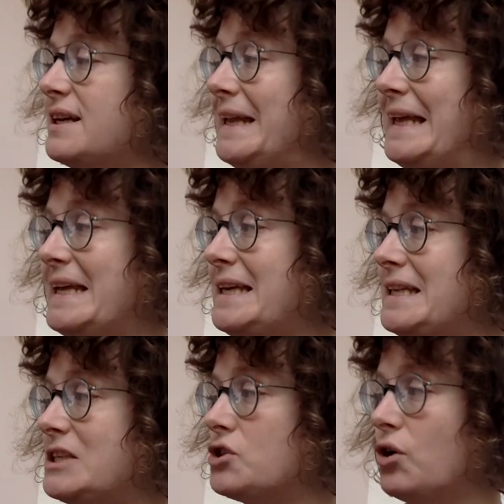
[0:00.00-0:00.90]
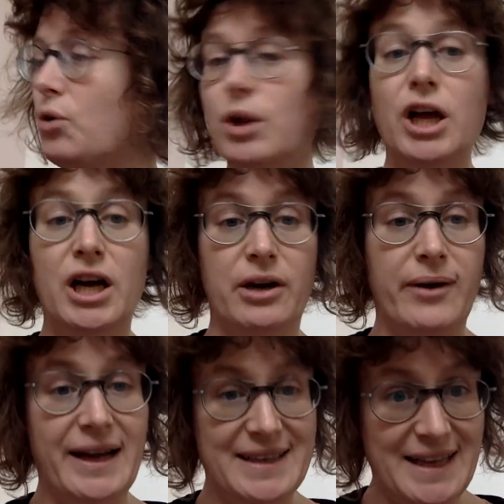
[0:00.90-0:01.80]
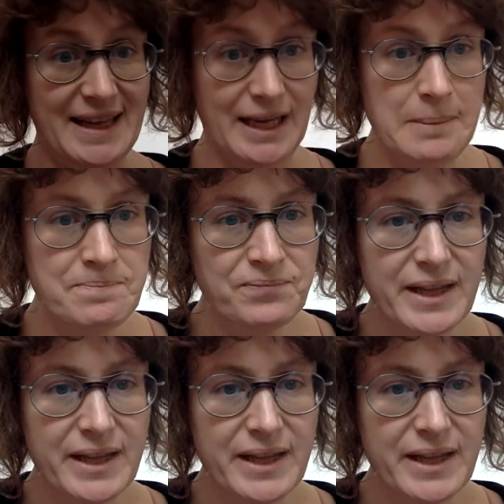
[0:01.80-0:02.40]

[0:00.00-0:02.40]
he stole her idea